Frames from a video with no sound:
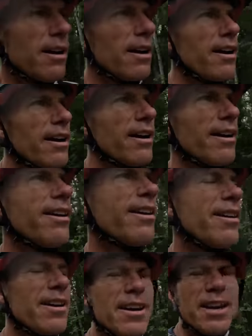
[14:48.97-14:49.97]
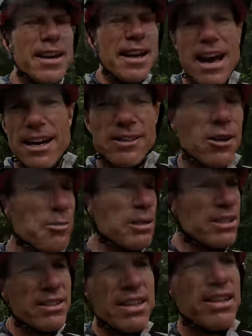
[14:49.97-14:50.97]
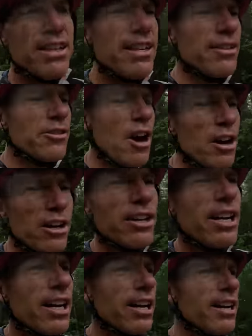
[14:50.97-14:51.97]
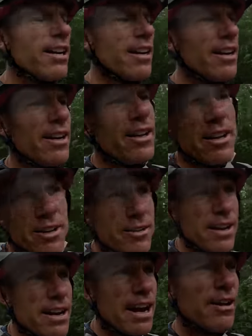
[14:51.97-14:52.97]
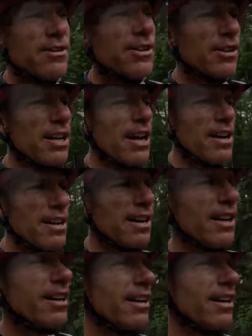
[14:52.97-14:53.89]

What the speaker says: Oh, I just hope it doesn't get any stronger. Right now it's okay.